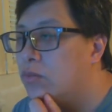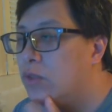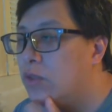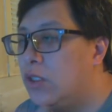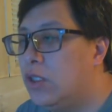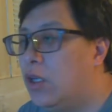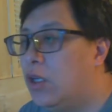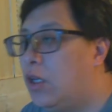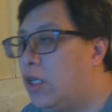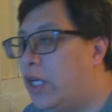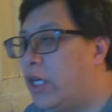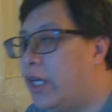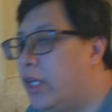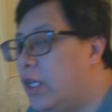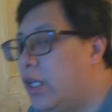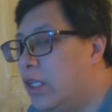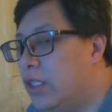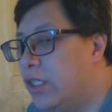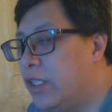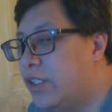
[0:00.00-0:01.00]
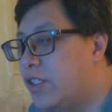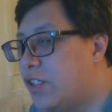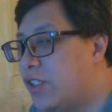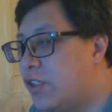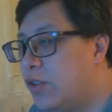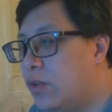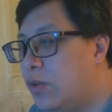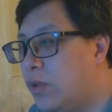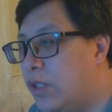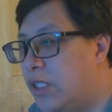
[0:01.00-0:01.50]
alright, let's
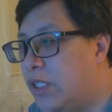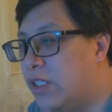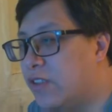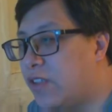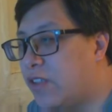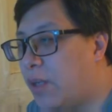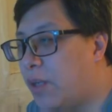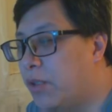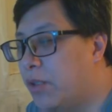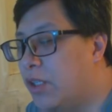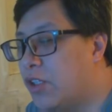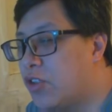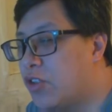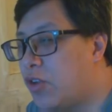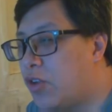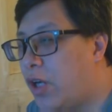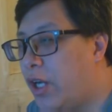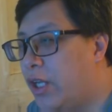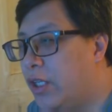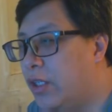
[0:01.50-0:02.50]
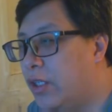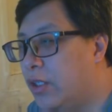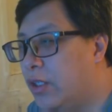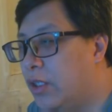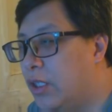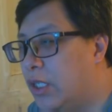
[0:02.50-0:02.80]
do this. I'm gonna try and